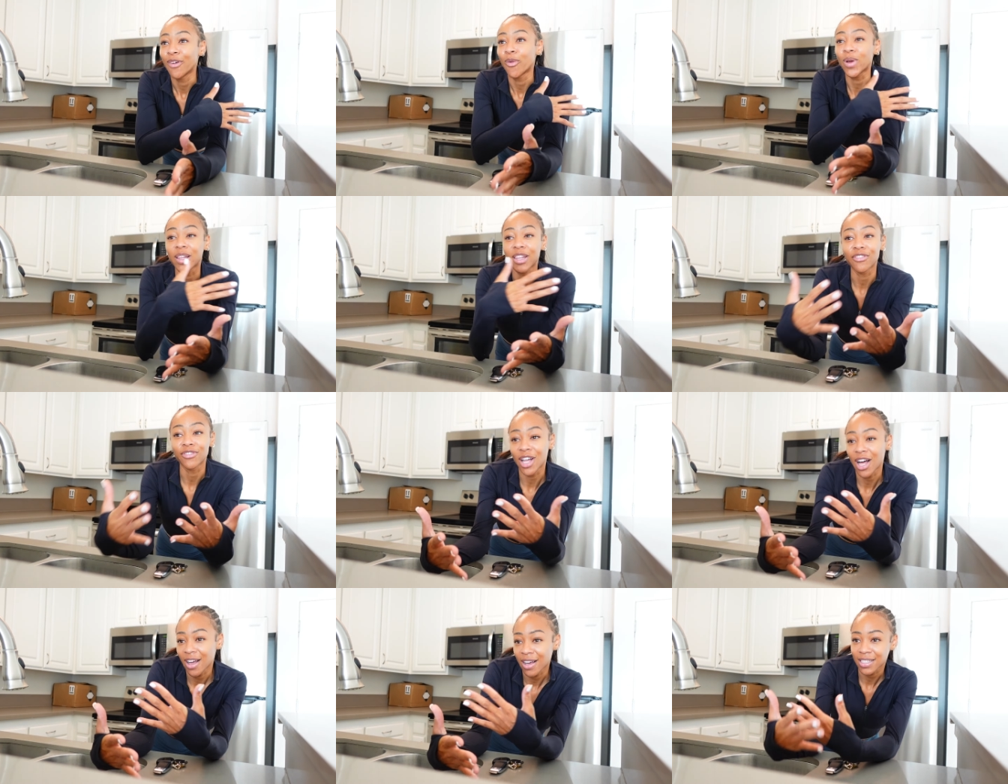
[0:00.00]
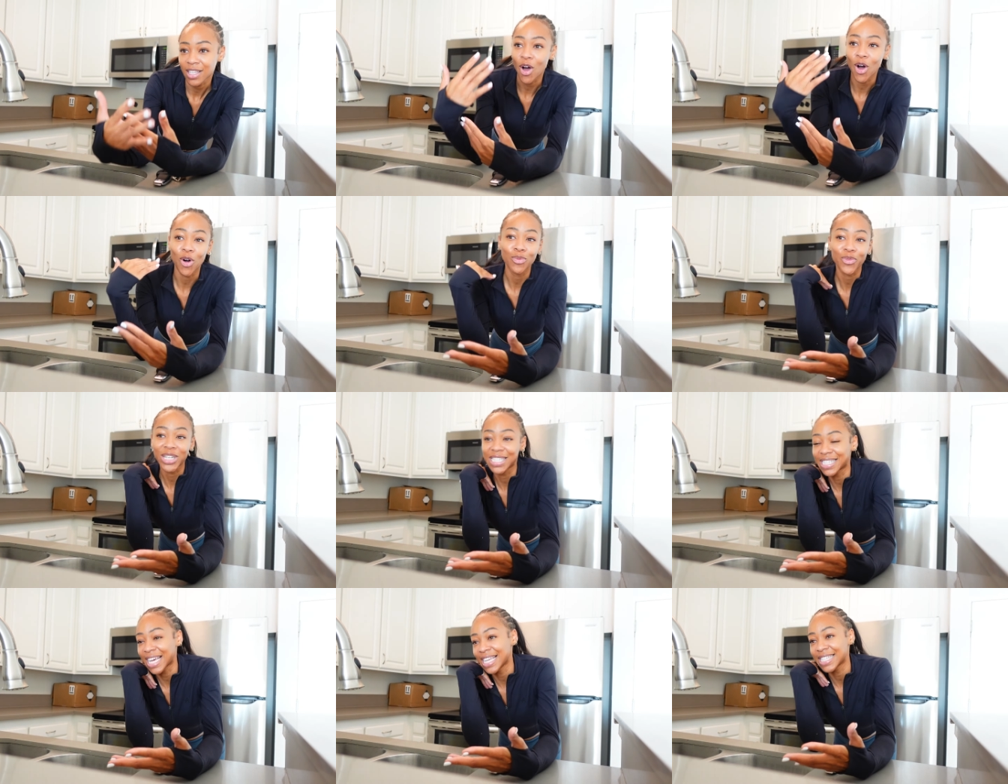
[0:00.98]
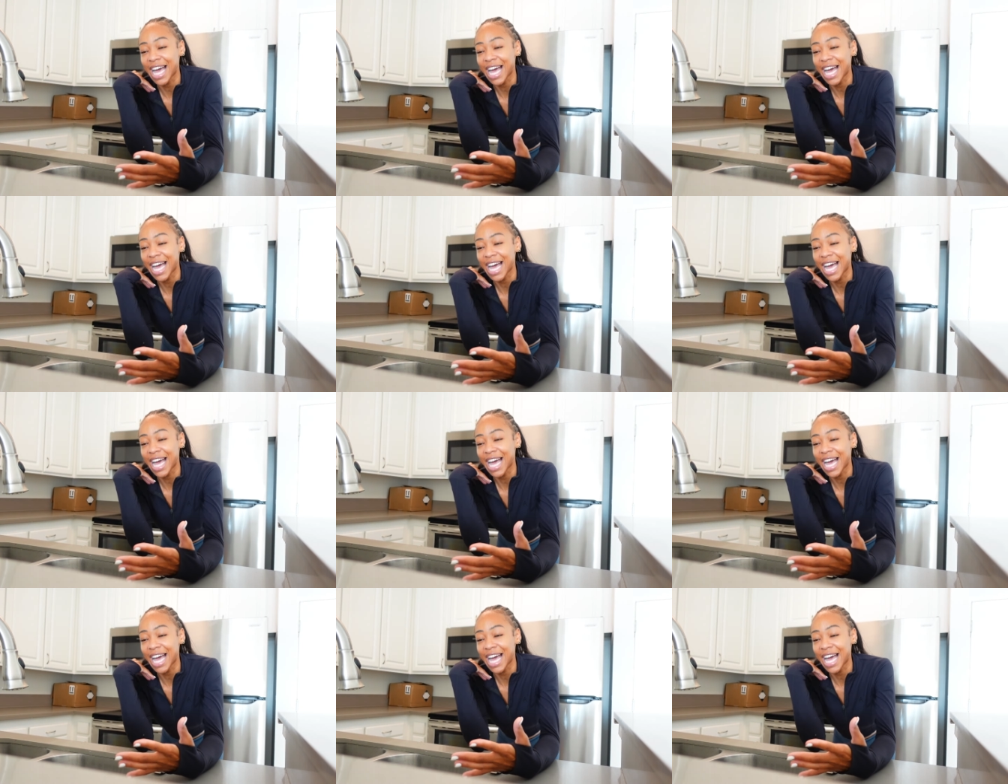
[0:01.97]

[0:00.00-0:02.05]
weekly vlogs, home resets.